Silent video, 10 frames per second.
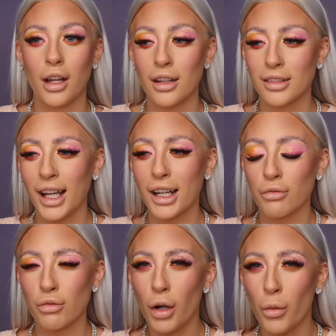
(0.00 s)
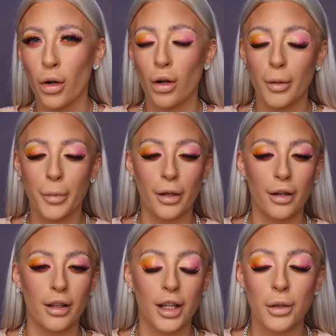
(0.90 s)
Like, grow up.
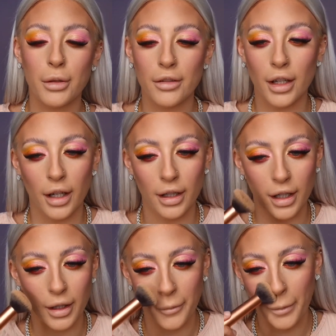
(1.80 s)
Who even are you?